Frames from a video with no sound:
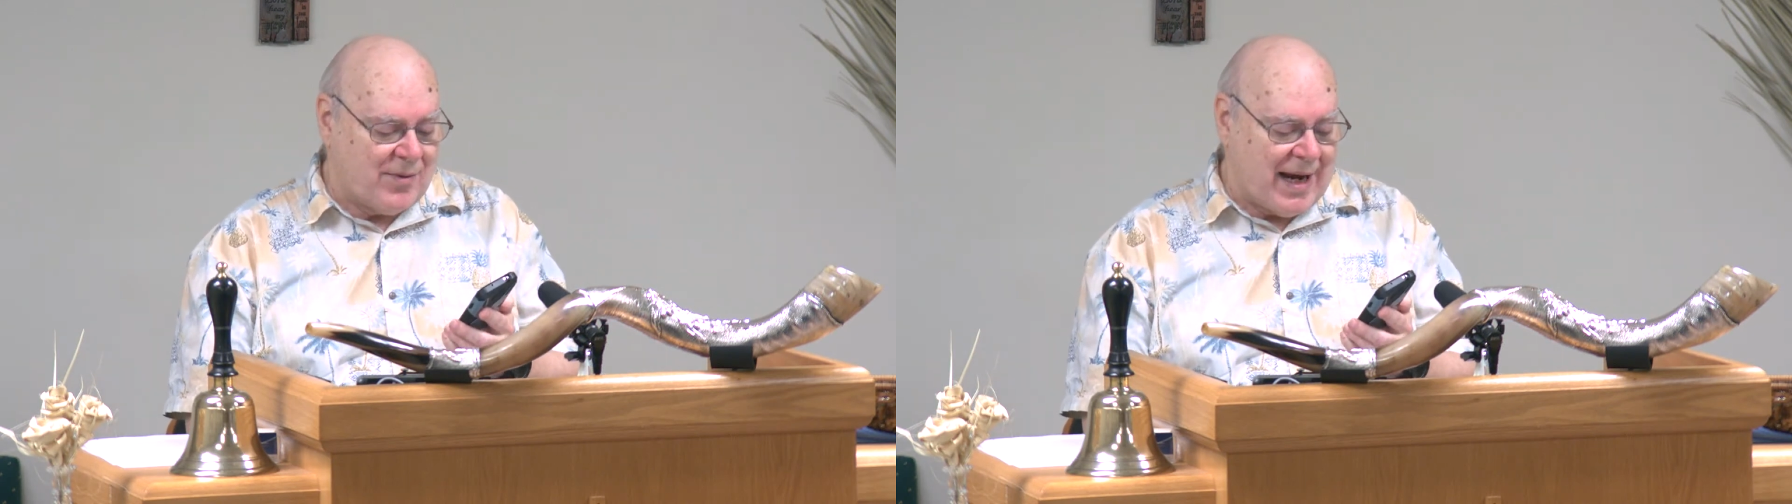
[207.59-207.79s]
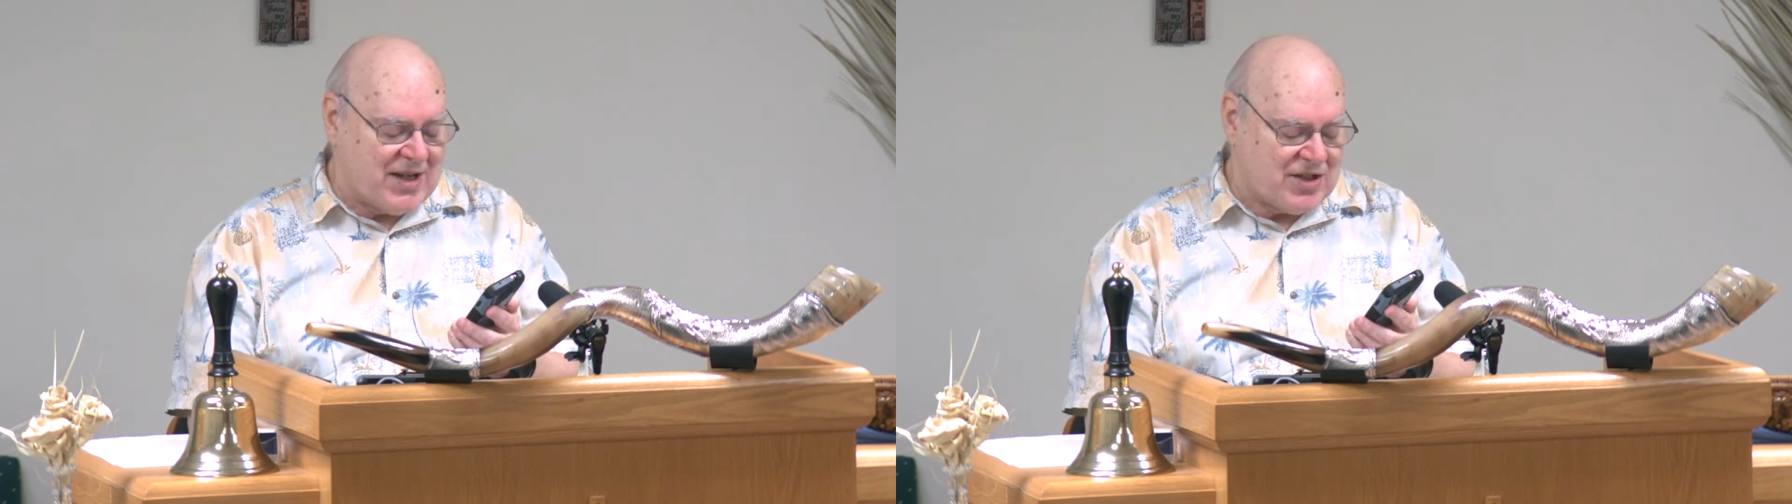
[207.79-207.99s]

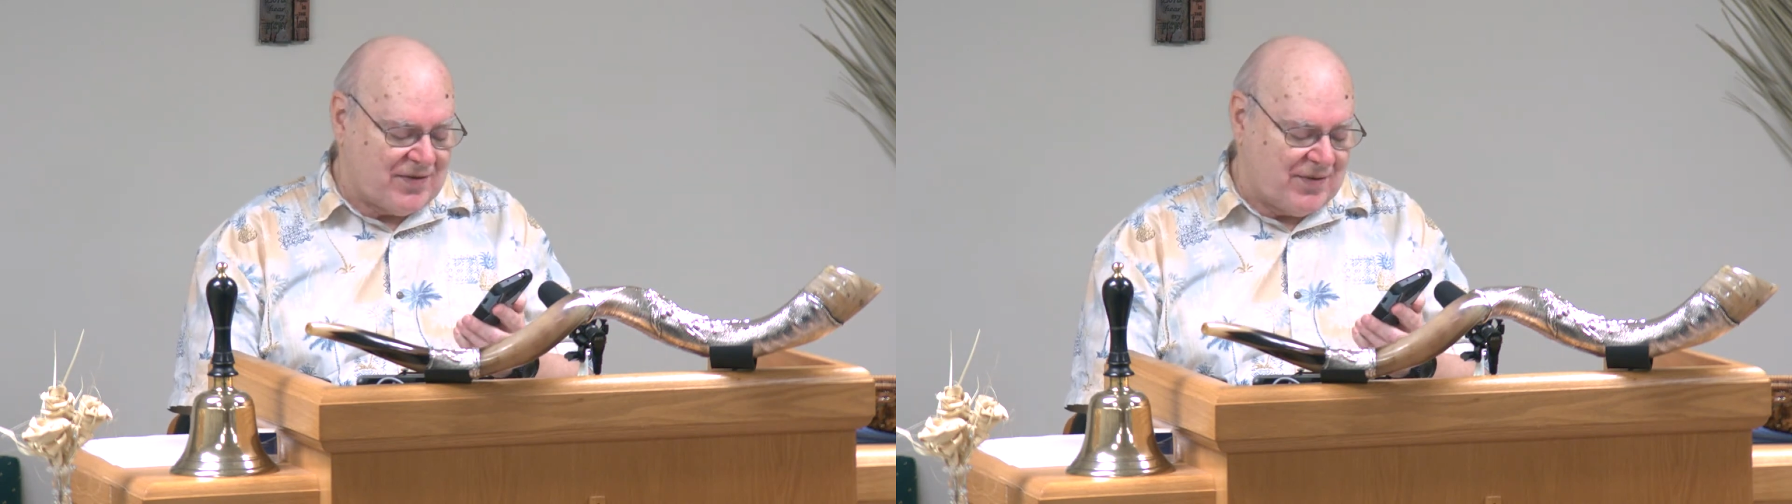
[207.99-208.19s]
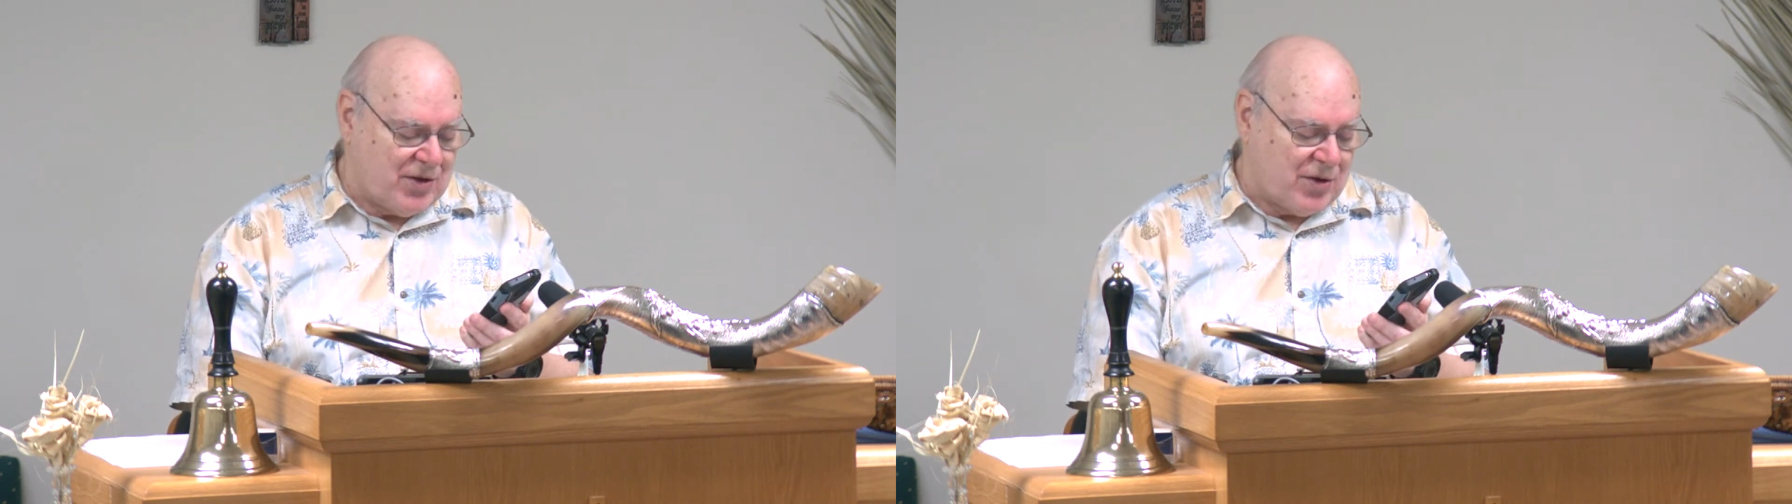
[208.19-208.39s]
grass
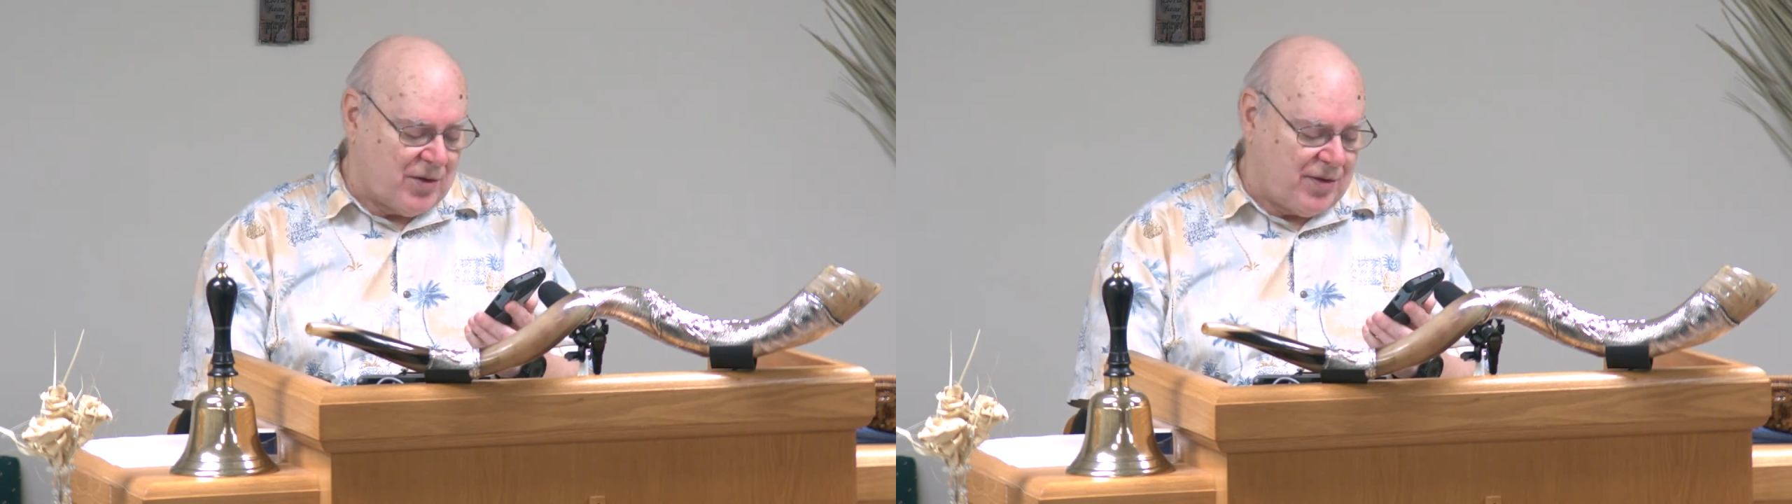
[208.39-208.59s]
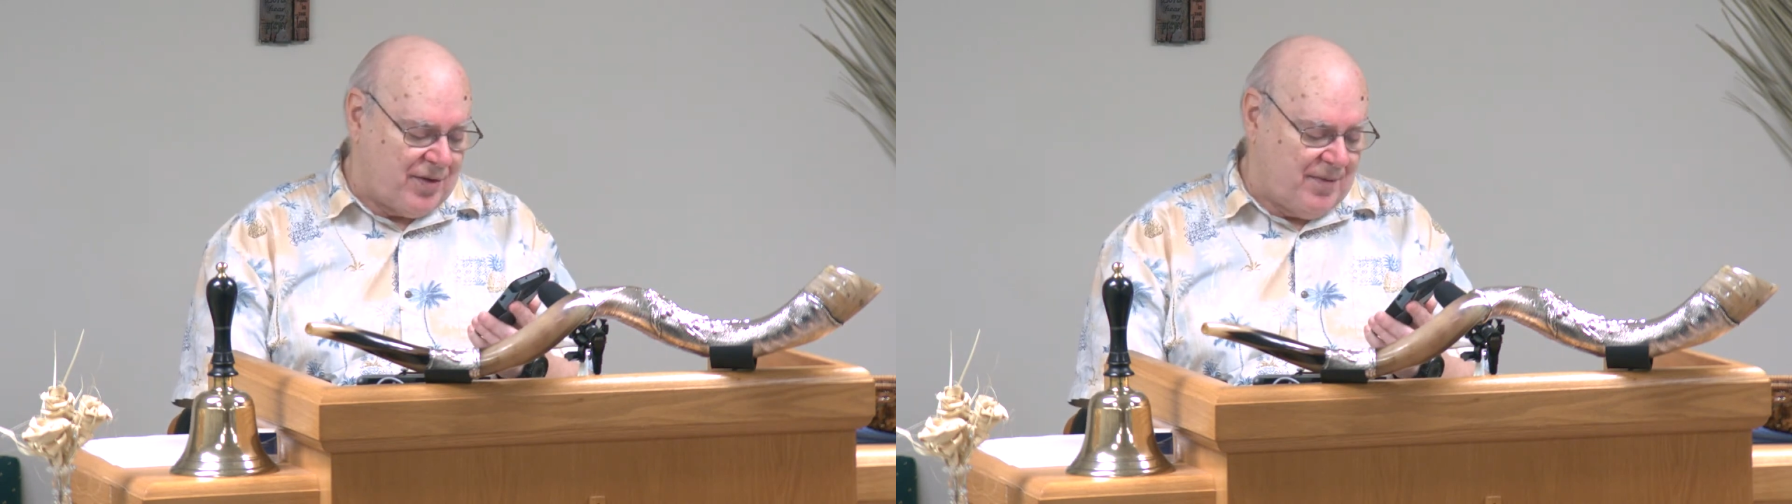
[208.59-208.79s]
for the
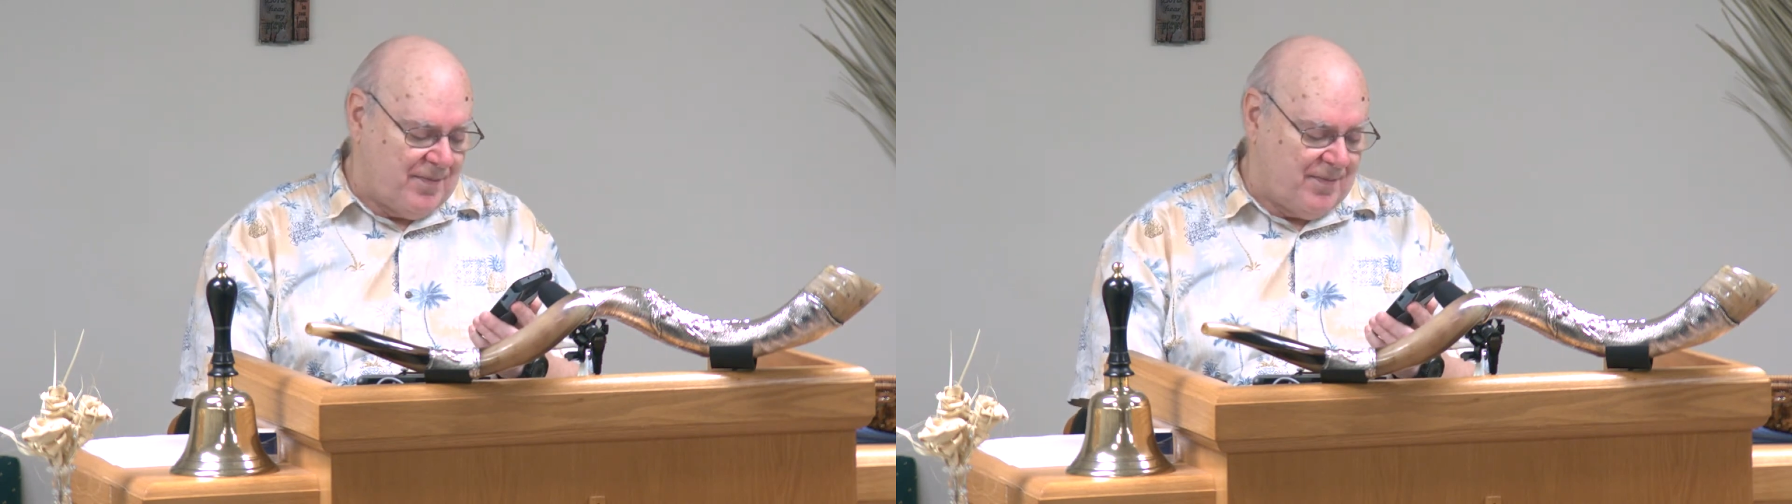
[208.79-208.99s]
earth.